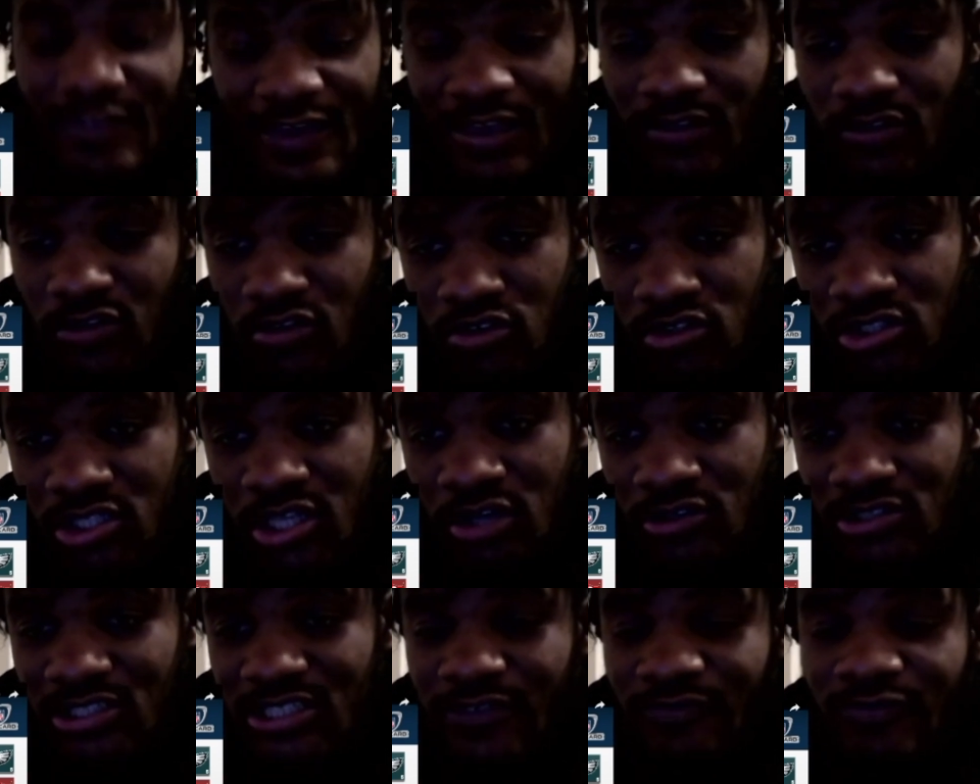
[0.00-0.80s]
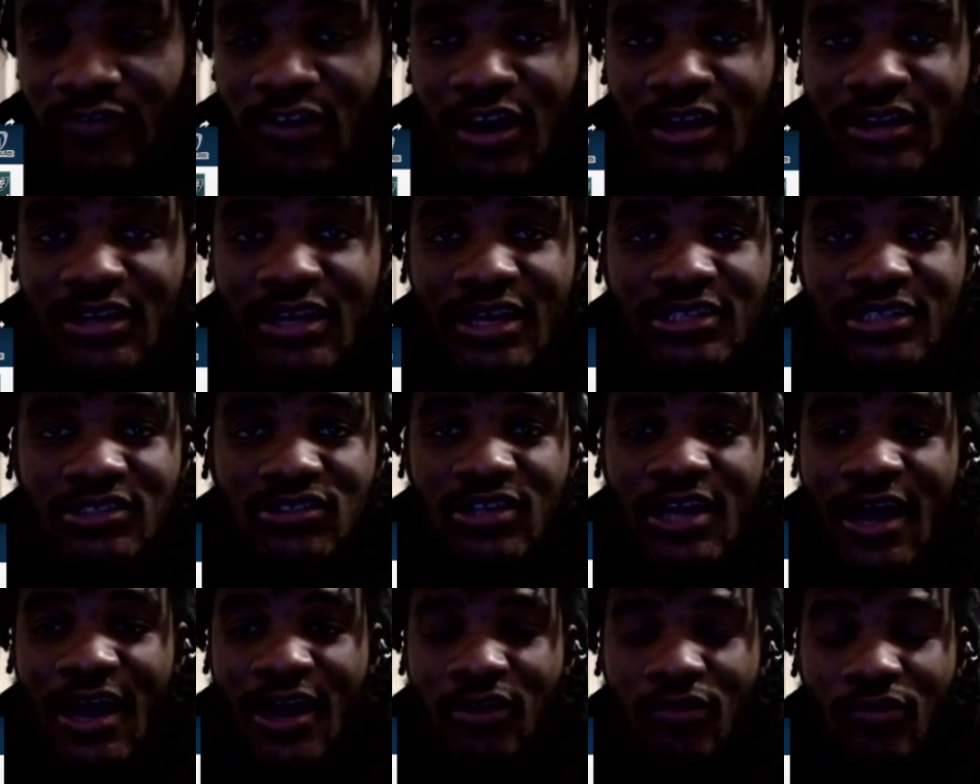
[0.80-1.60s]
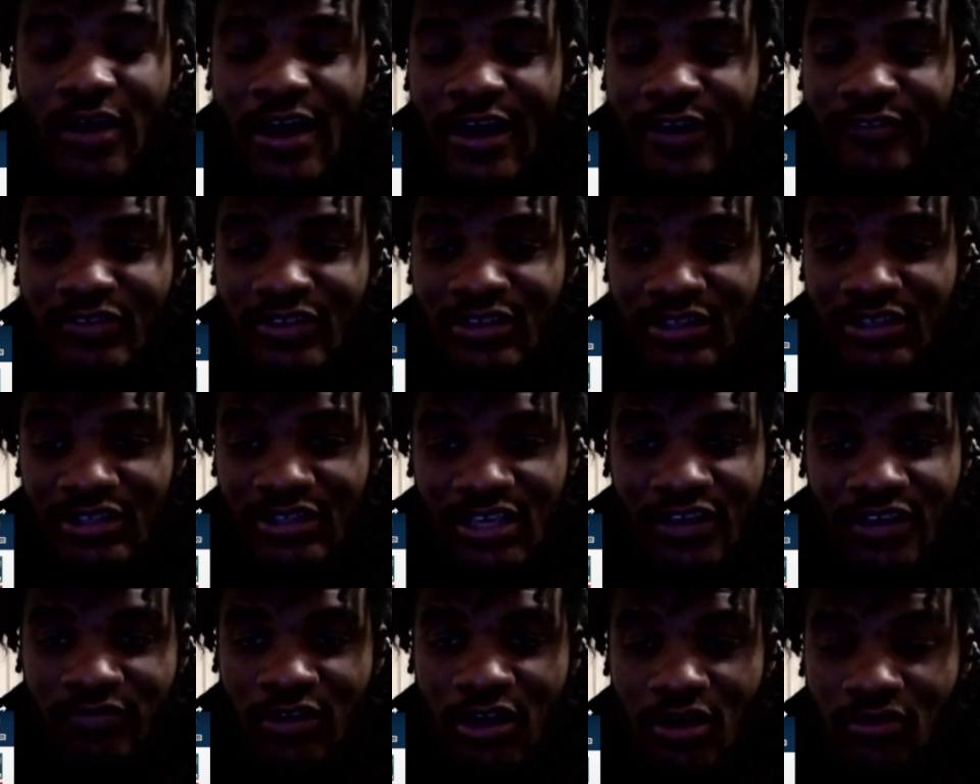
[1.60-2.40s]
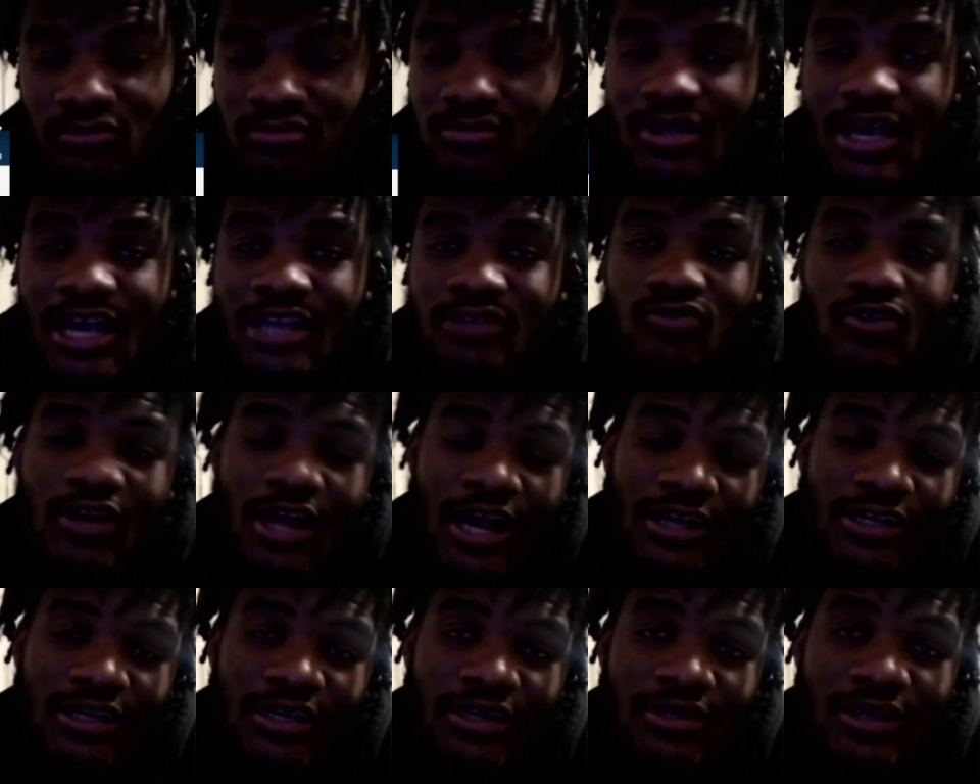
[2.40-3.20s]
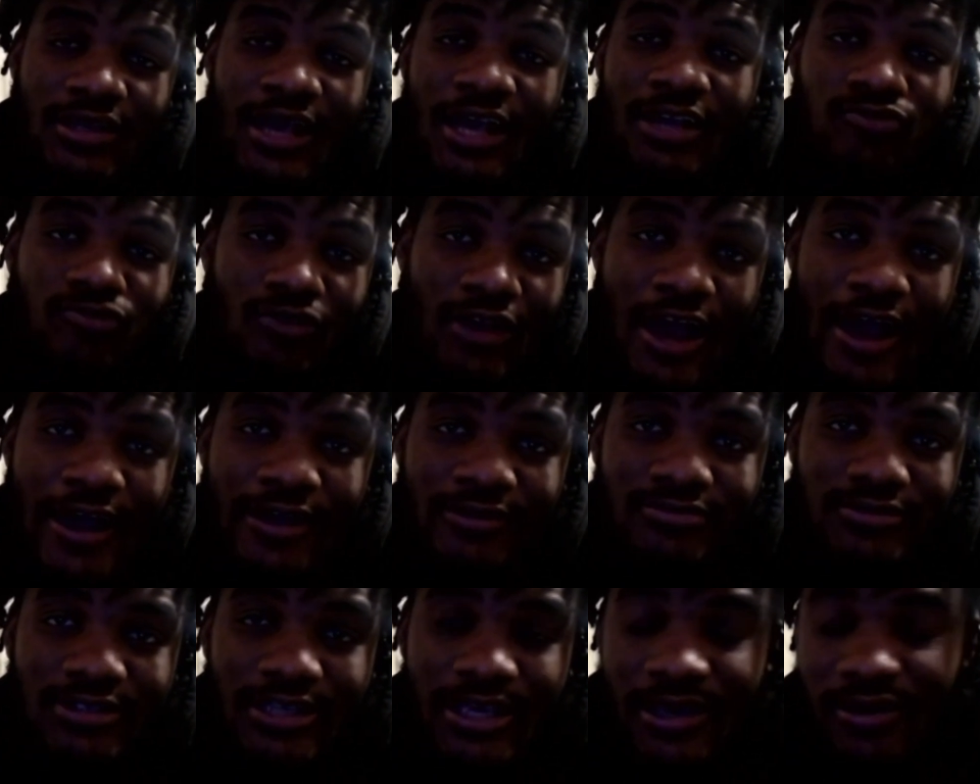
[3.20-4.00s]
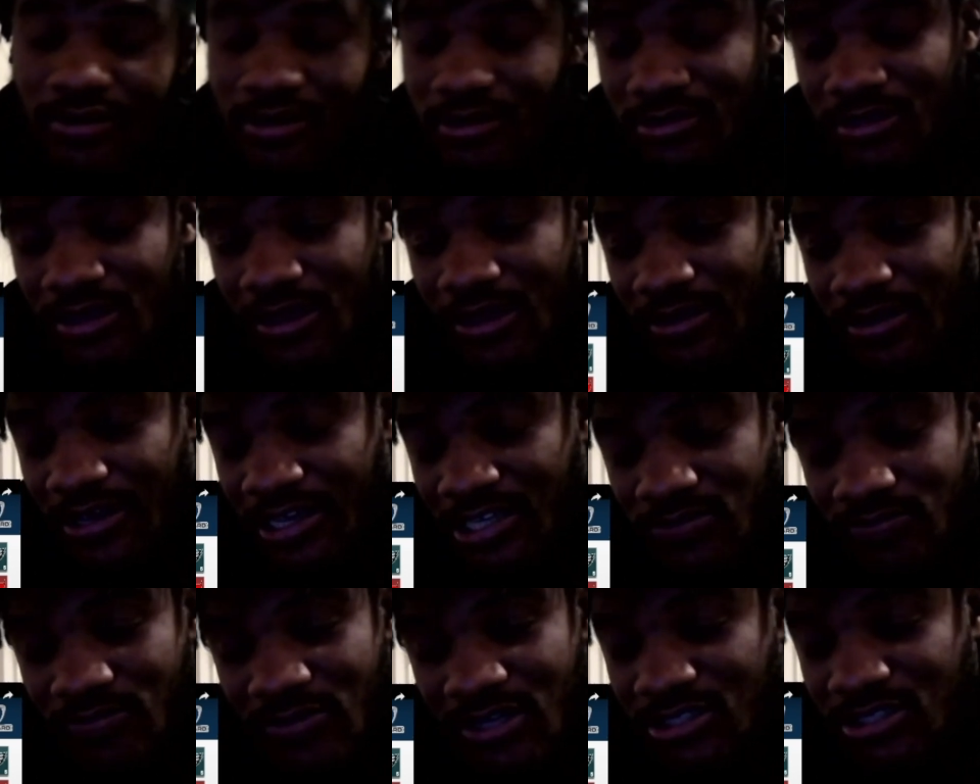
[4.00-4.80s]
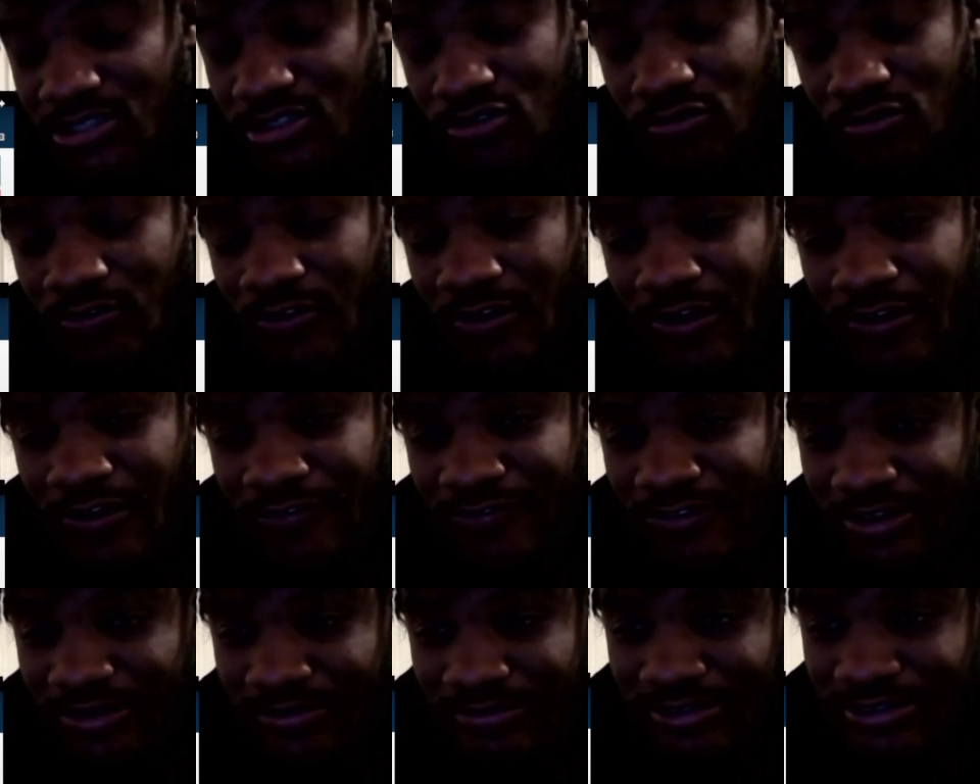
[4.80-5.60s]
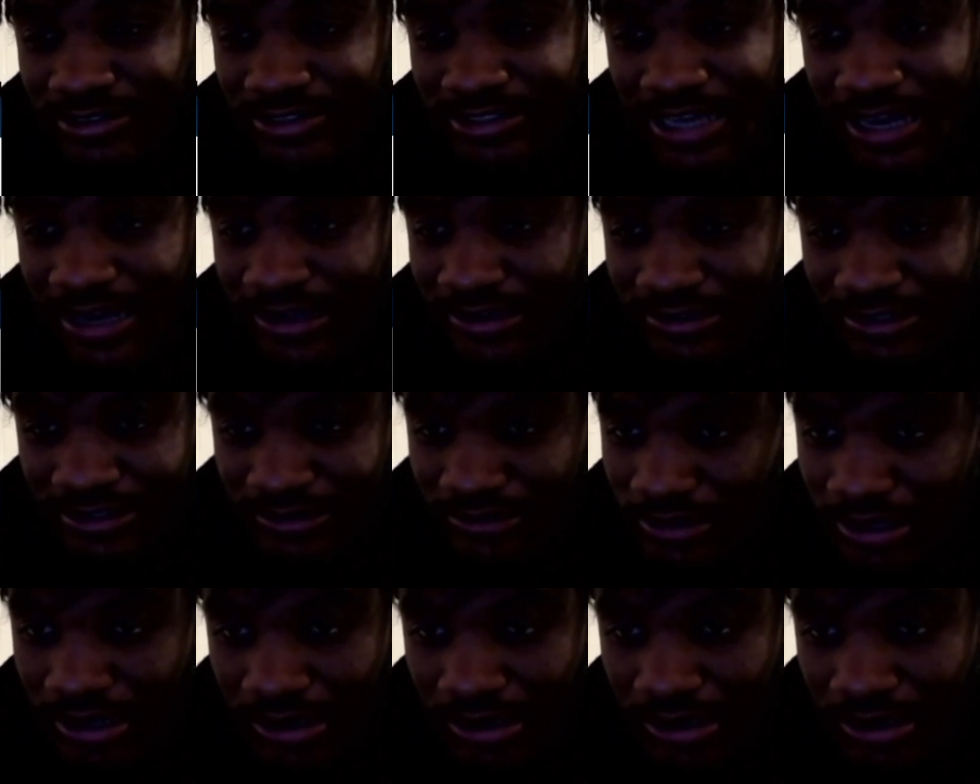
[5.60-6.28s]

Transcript: they lose though, Stefon Diggs Jog gonna have to leave though. That's what I that's what I've said. Cause like it's been too long for them to jog, you